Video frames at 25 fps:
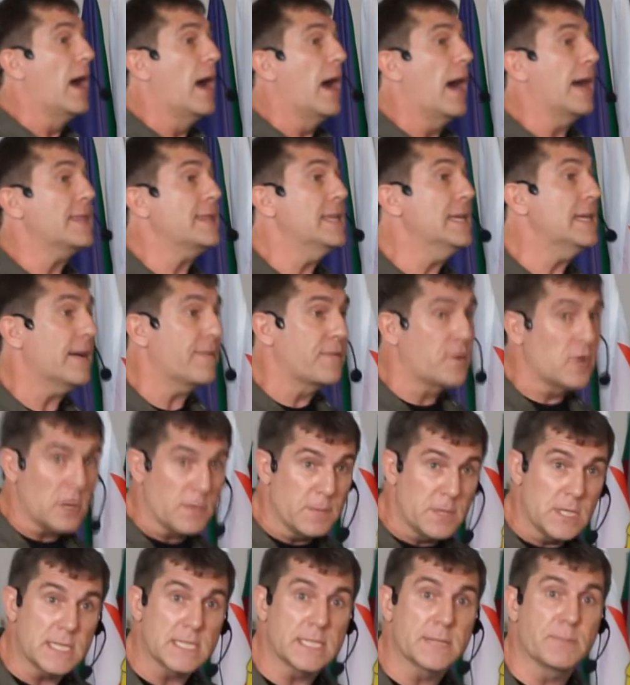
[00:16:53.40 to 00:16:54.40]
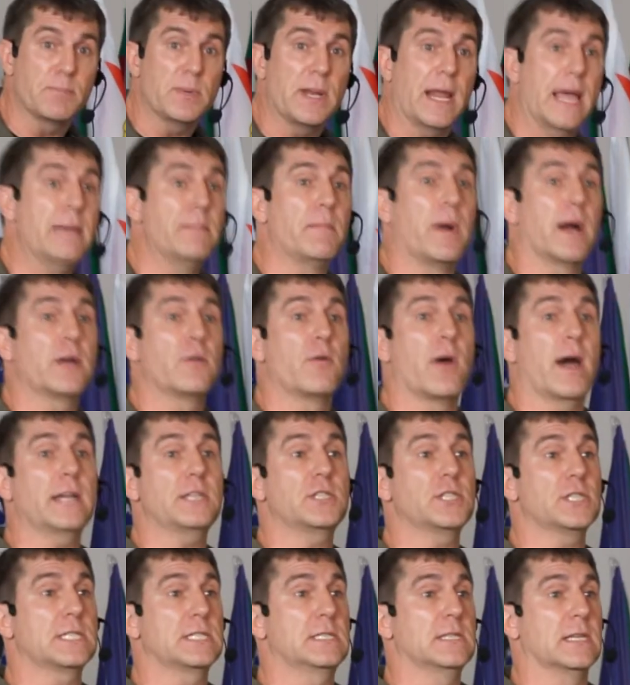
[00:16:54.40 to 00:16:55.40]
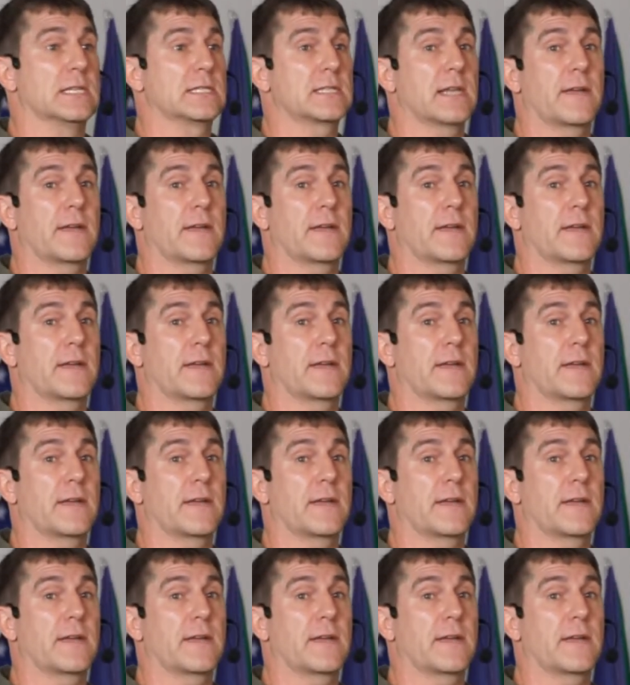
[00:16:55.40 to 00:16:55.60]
I think I've got to display my righteousness.